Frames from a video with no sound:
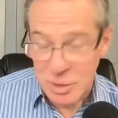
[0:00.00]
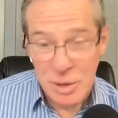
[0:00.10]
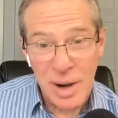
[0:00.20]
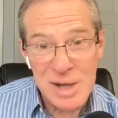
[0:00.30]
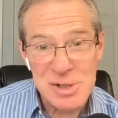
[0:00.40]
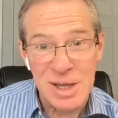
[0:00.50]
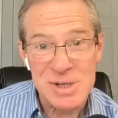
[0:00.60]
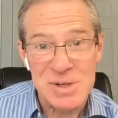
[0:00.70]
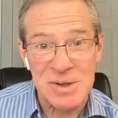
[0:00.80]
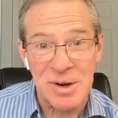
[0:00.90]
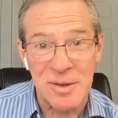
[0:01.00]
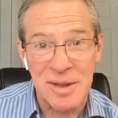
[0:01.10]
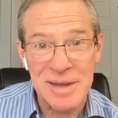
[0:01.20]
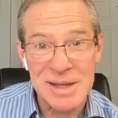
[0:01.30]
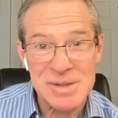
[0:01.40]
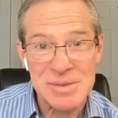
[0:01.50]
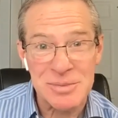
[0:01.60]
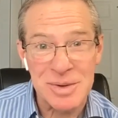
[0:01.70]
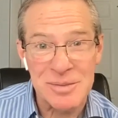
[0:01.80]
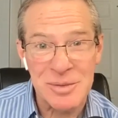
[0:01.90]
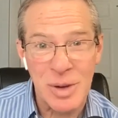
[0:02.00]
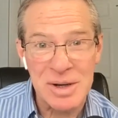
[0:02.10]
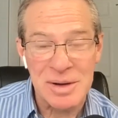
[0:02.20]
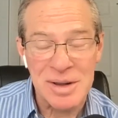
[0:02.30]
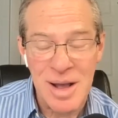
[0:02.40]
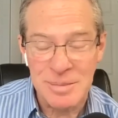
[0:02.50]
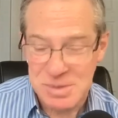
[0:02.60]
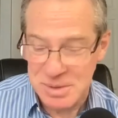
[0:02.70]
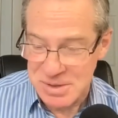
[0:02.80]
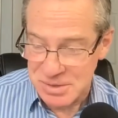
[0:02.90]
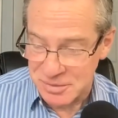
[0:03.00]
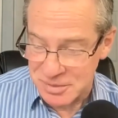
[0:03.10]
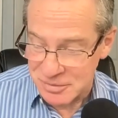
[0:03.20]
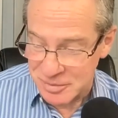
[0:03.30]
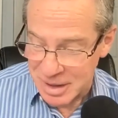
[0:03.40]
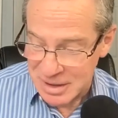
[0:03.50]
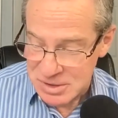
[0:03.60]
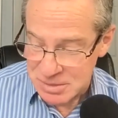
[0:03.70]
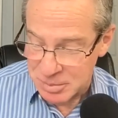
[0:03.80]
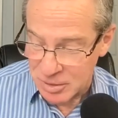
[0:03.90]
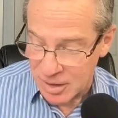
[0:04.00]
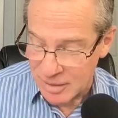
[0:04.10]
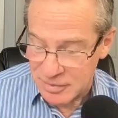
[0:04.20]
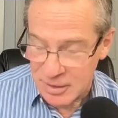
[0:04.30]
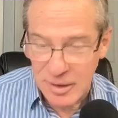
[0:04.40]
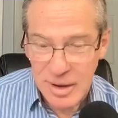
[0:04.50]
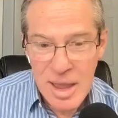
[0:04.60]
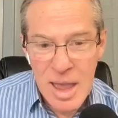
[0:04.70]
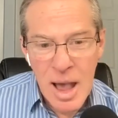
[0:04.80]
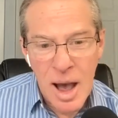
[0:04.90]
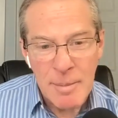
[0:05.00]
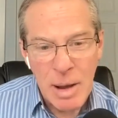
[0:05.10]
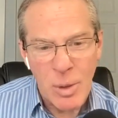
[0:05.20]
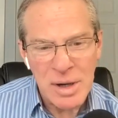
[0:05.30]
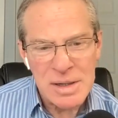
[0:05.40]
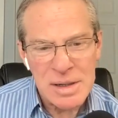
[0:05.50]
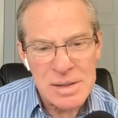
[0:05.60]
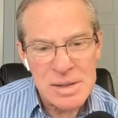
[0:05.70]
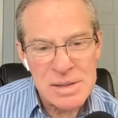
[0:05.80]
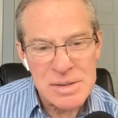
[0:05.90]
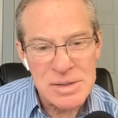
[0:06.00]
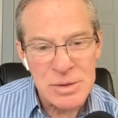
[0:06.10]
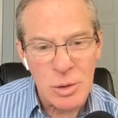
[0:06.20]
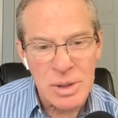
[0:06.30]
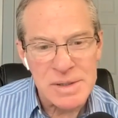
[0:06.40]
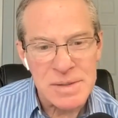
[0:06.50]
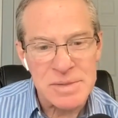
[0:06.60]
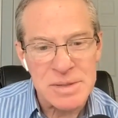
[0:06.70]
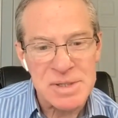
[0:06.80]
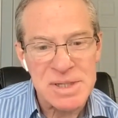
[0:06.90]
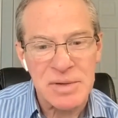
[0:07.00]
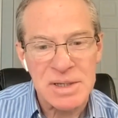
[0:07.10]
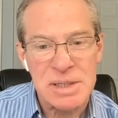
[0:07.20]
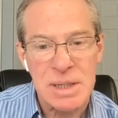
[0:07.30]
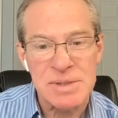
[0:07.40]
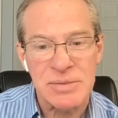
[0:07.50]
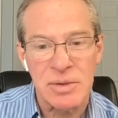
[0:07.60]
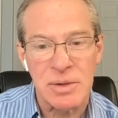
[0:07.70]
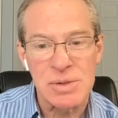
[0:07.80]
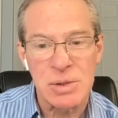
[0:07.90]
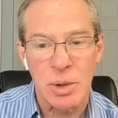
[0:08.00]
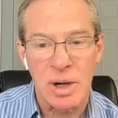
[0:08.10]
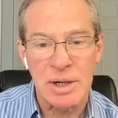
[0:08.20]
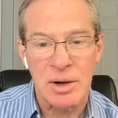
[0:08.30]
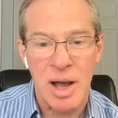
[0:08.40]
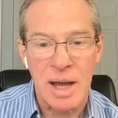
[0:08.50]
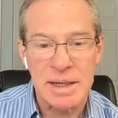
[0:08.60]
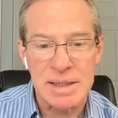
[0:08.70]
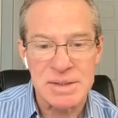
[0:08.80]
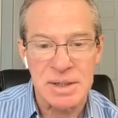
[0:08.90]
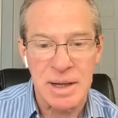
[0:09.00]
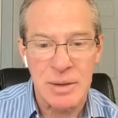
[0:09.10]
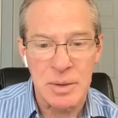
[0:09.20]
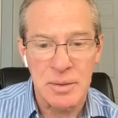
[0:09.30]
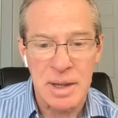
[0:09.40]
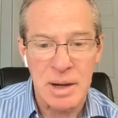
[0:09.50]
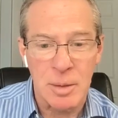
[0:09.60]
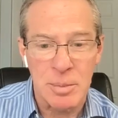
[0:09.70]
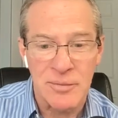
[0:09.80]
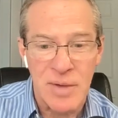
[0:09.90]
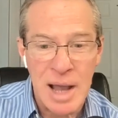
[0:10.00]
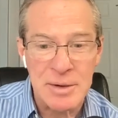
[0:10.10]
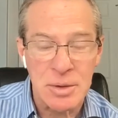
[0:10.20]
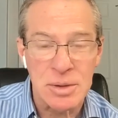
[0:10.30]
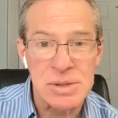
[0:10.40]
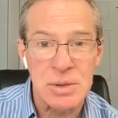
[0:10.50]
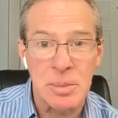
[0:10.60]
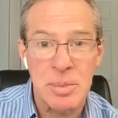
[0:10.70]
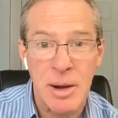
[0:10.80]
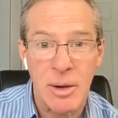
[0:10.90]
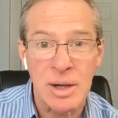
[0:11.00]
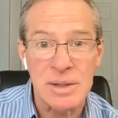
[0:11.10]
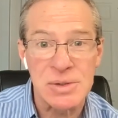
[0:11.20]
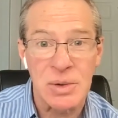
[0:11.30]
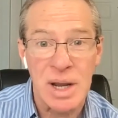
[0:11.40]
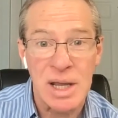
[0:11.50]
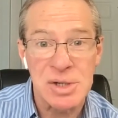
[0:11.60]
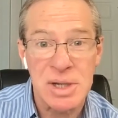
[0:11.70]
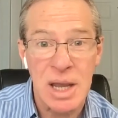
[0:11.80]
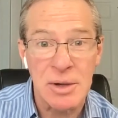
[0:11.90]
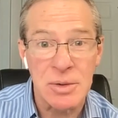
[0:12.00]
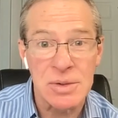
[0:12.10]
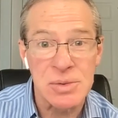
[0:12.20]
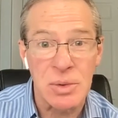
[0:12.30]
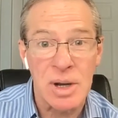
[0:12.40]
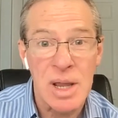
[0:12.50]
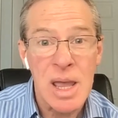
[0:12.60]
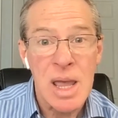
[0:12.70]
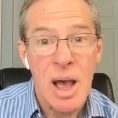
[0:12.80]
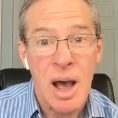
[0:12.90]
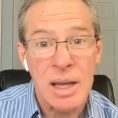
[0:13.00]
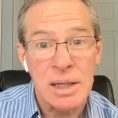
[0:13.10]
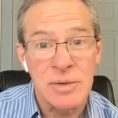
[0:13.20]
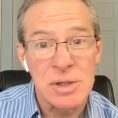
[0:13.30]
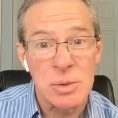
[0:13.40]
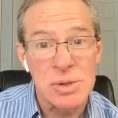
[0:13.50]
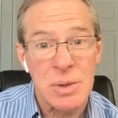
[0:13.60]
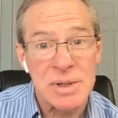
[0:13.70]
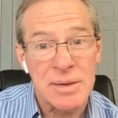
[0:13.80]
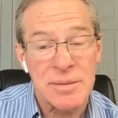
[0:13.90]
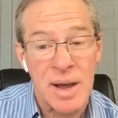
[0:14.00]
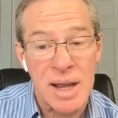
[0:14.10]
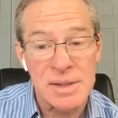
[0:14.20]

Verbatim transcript: Well, congratulations on all that. That's Thank quite an accomplishment you've, you've managed to pull off there. Um, I want to uh, zero in on some specific tips for those who are in our audience today, whether they are providers or parents or educators or uh, individuals who identify